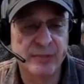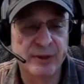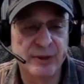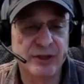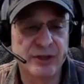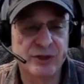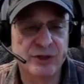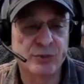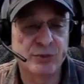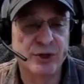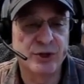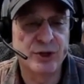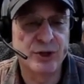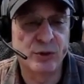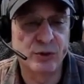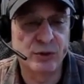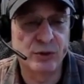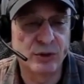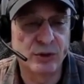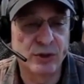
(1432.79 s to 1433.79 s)
because we're
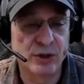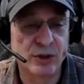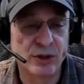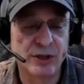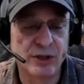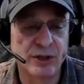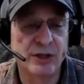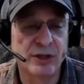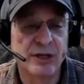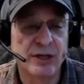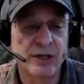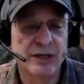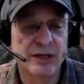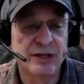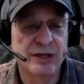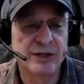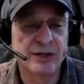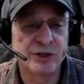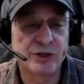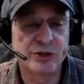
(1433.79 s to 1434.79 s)
no longer
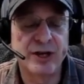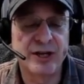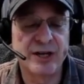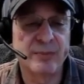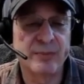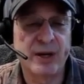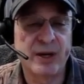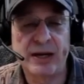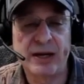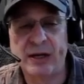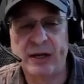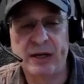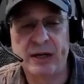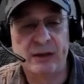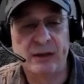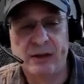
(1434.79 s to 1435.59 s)
constrained by,